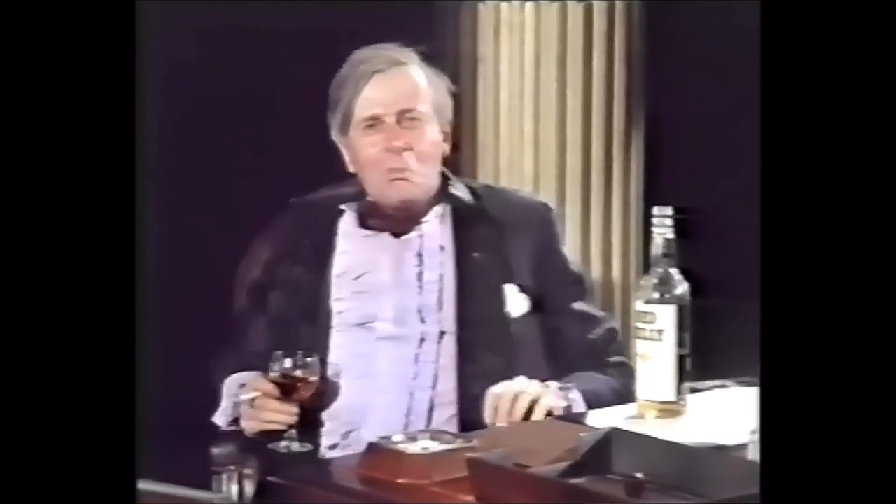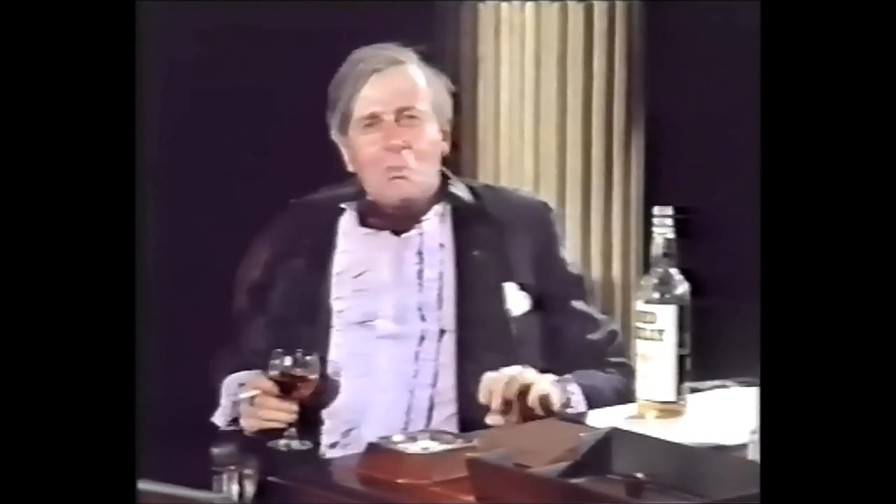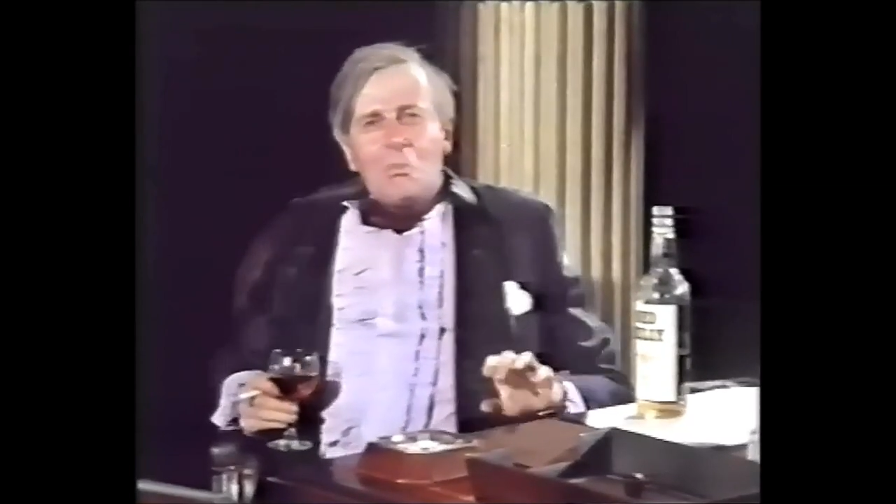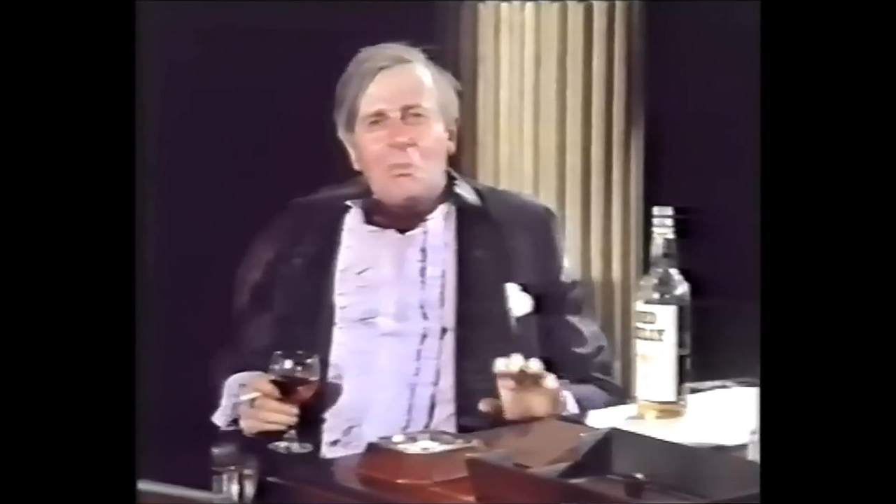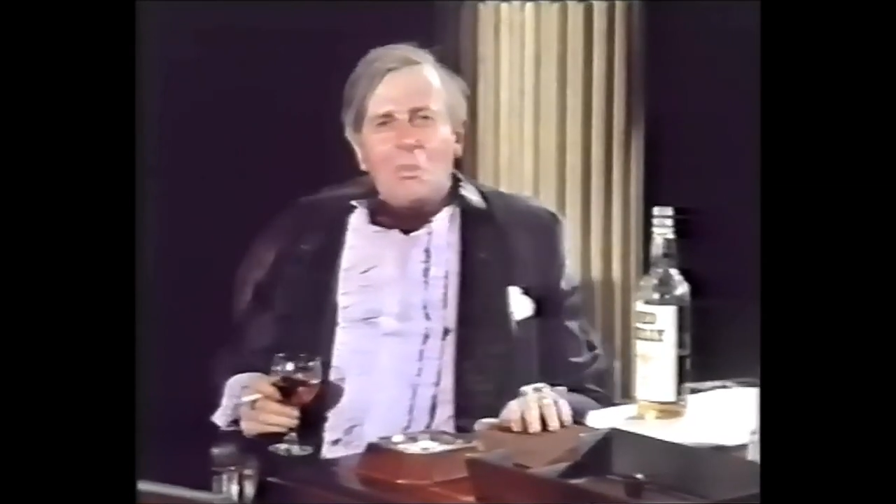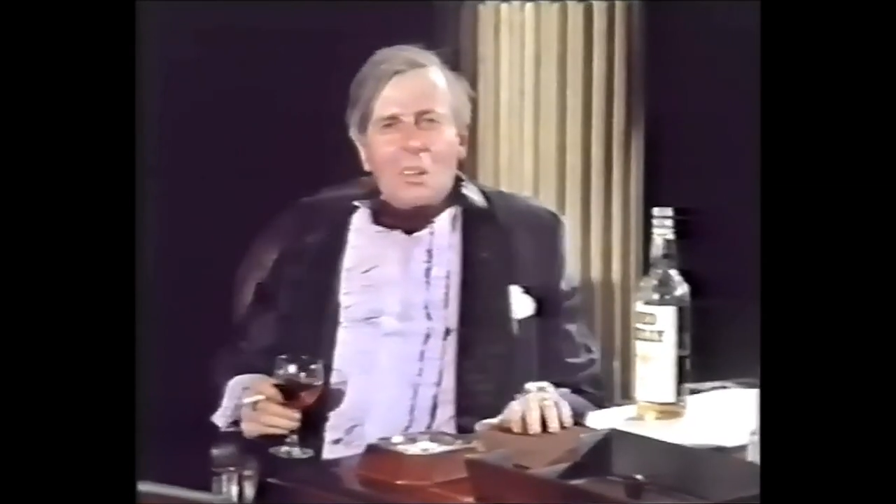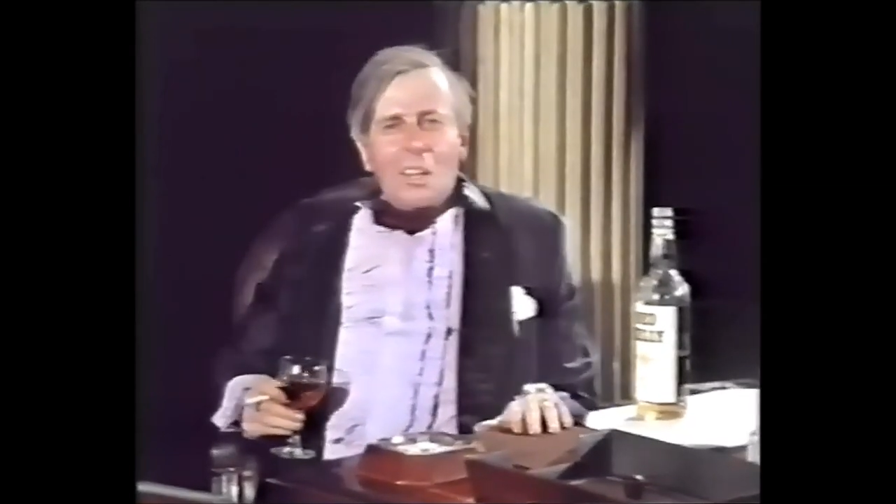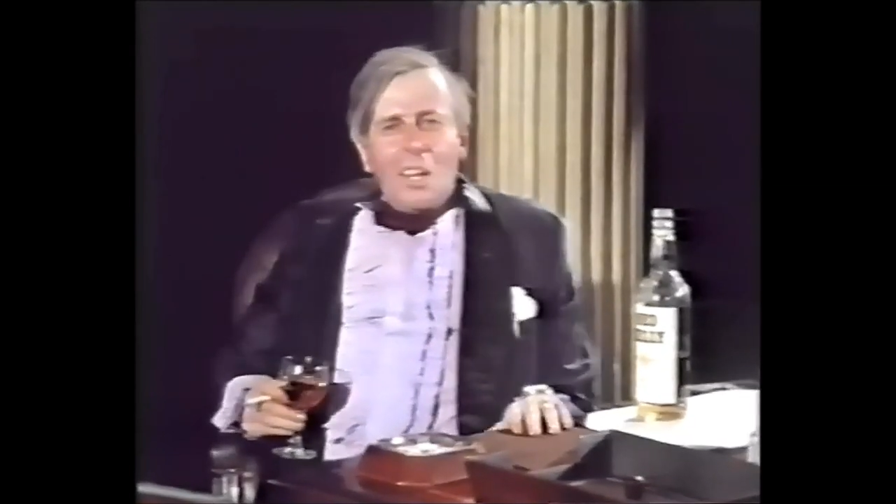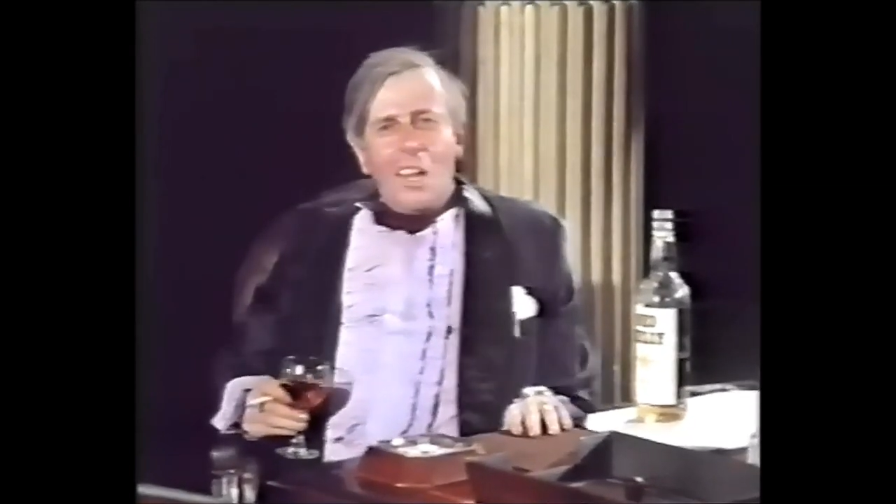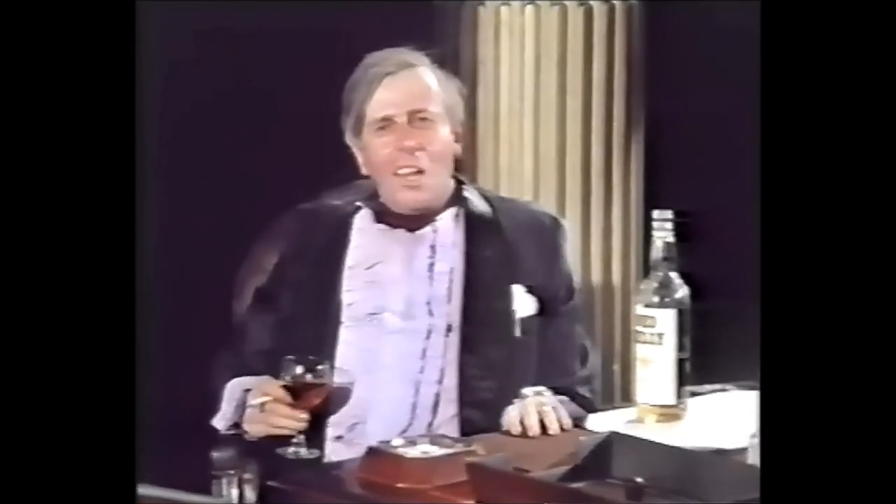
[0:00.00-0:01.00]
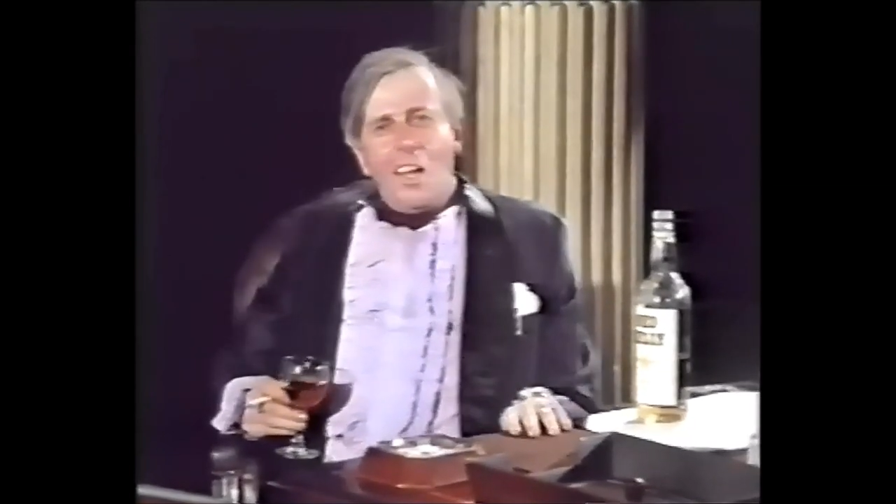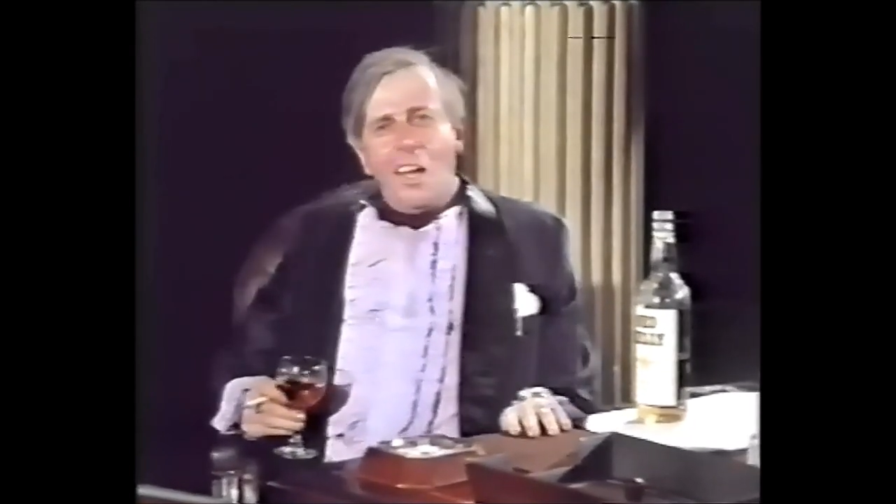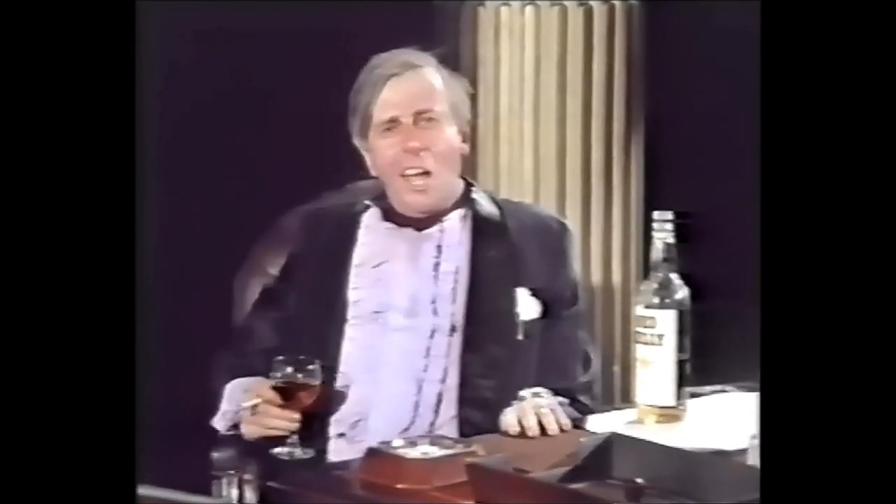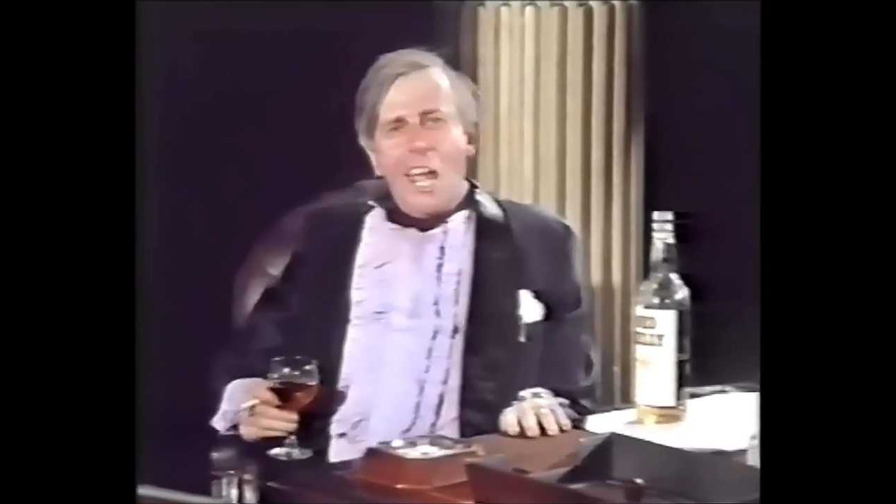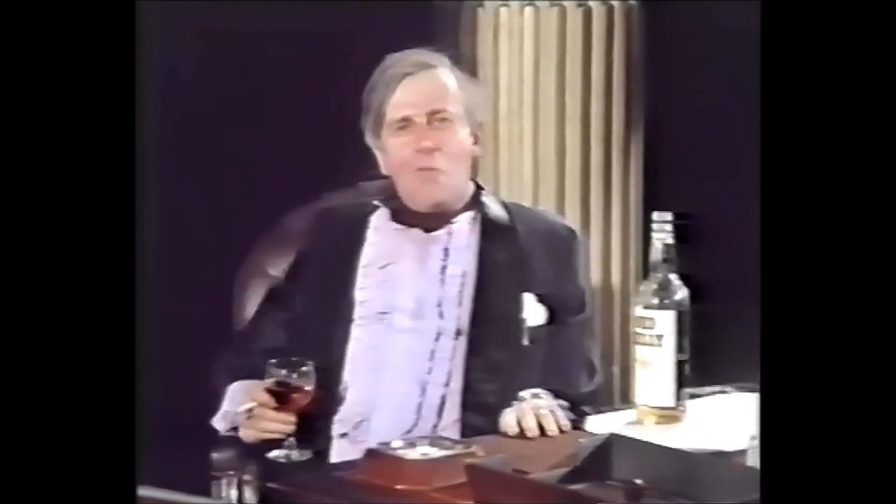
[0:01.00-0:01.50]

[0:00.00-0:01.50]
I